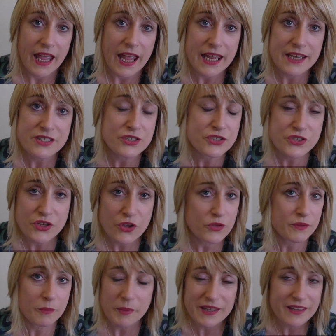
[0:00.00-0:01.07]
And so,
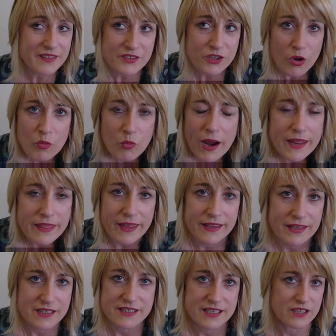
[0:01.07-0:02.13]
there's no way they
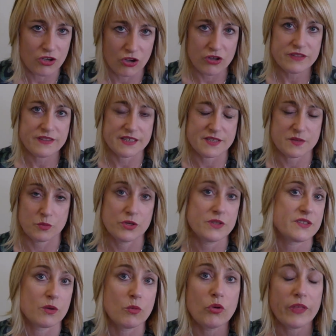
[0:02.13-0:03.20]
can decode these
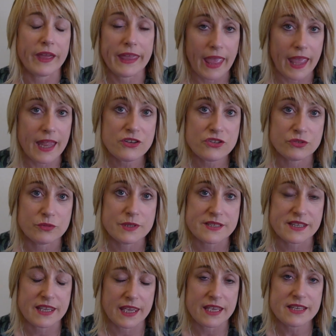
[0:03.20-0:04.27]
words, so all they can do
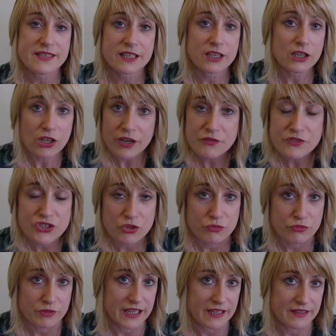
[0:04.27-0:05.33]
is guess. And a lot of
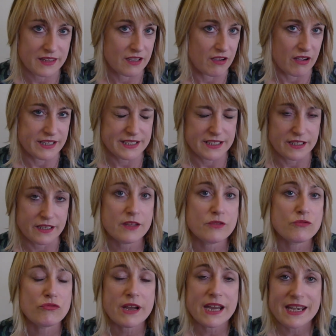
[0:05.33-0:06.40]
children get the idea
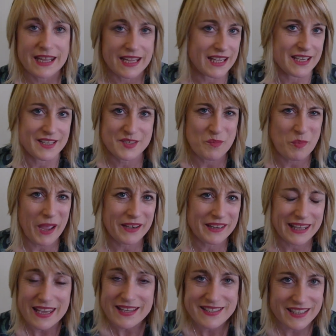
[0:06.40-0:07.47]
that reading is about
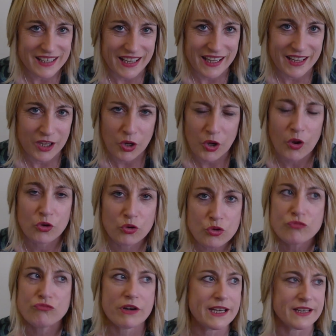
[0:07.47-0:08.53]
guessing.
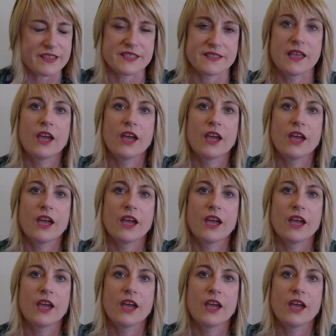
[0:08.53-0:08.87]
Good readers